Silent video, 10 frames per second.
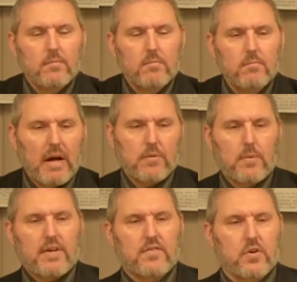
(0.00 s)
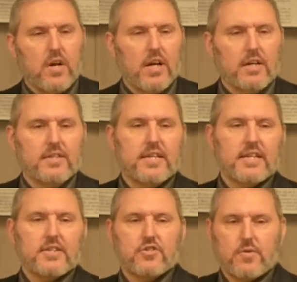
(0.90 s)
By the way, if you're not going to
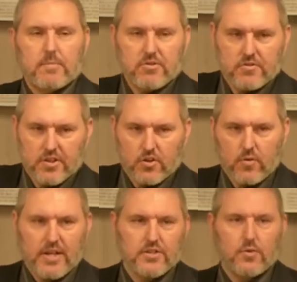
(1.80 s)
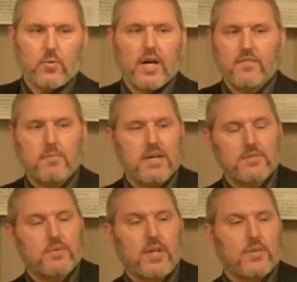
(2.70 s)
take the scriptures and correct your wife, you might as
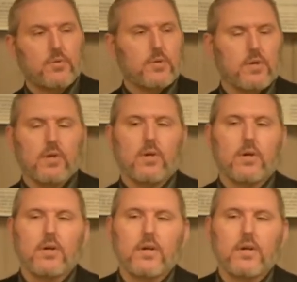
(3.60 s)
well not do it at all.